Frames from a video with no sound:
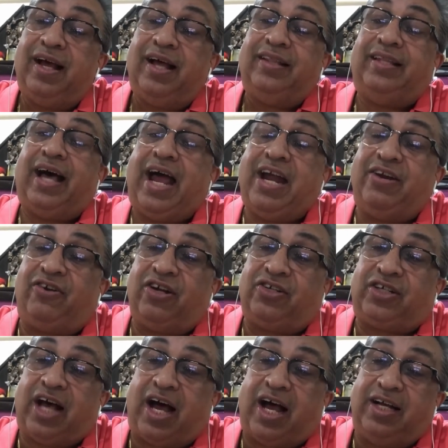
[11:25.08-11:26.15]
The end
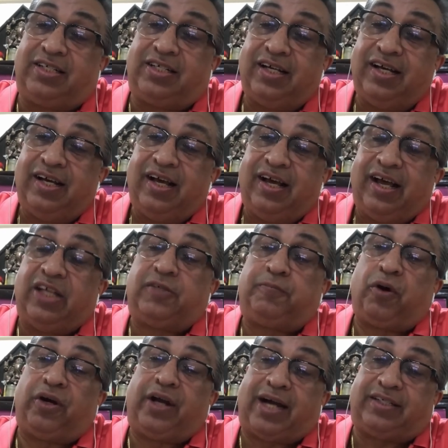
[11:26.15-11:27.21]
result is
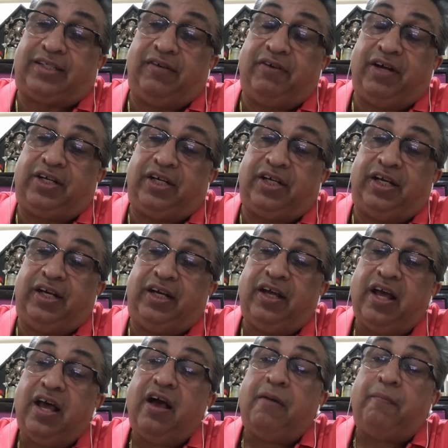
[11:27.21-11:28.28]
productivity,
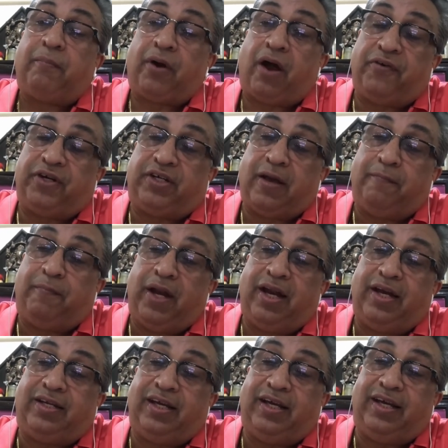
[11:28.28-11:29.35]

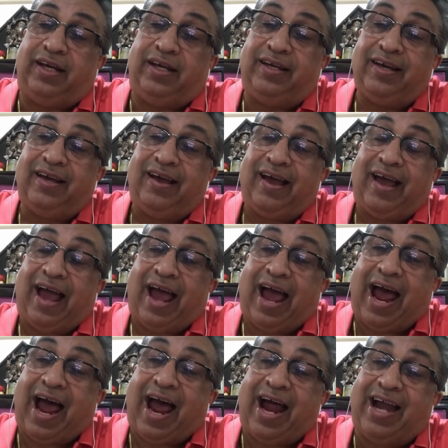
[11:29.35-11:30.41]
profitability,
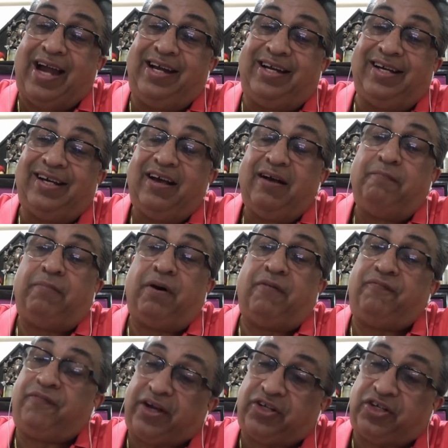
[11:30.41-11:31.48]
and
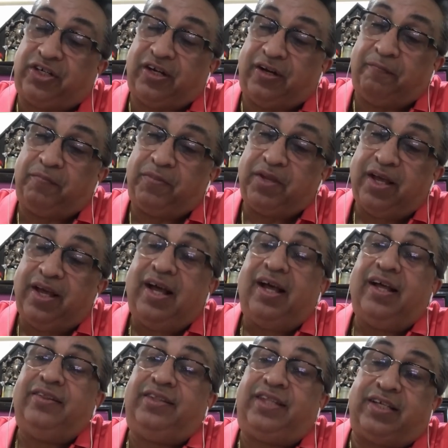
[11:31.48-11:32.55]
perfection.
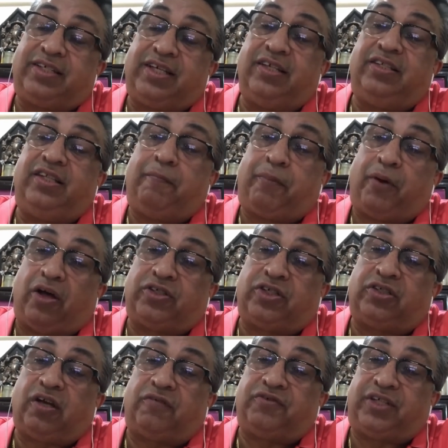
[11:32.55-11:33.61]
This is the process
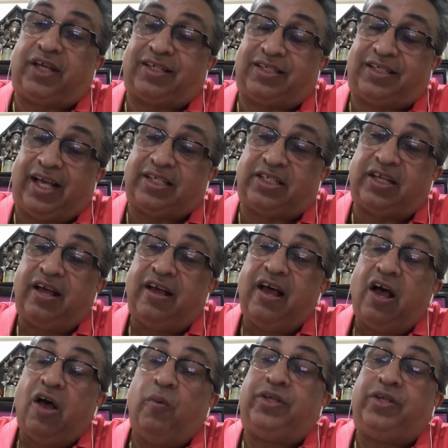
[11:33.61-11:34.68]
of success
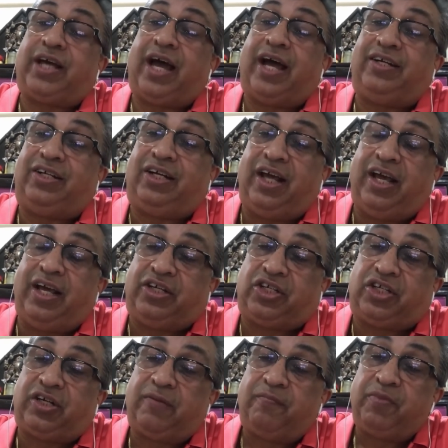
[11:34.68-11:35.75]
which I
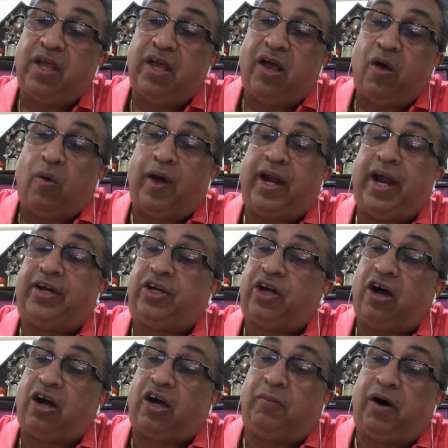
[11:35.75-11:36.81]
teach when I
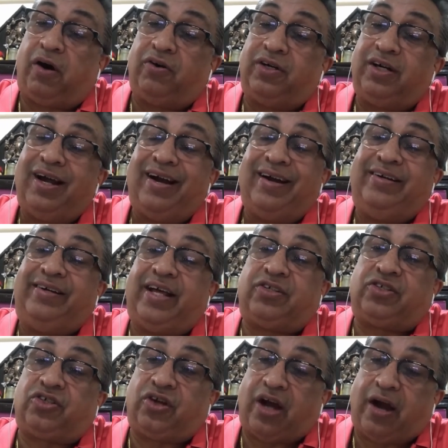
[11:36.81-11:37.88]
talk about
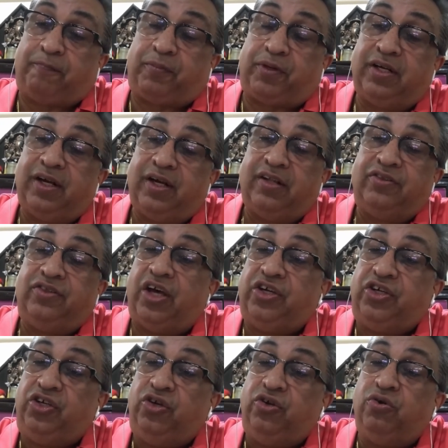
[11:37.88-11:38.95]
disrupt the
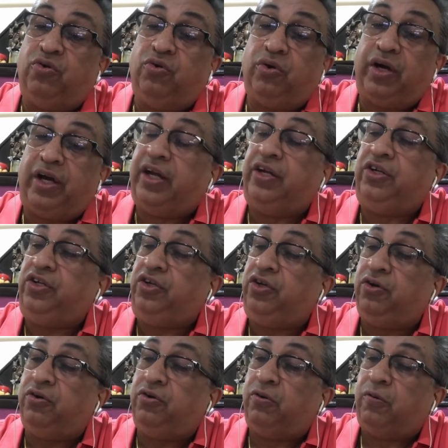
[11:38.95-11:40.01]
you in
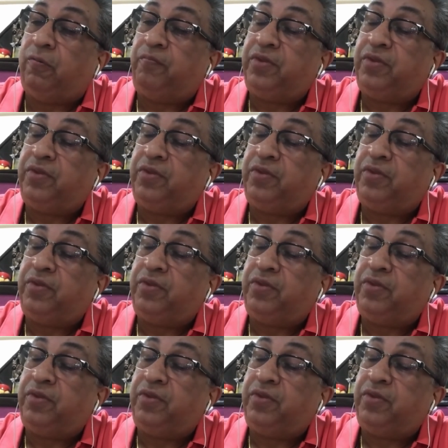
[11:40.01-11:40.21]
you.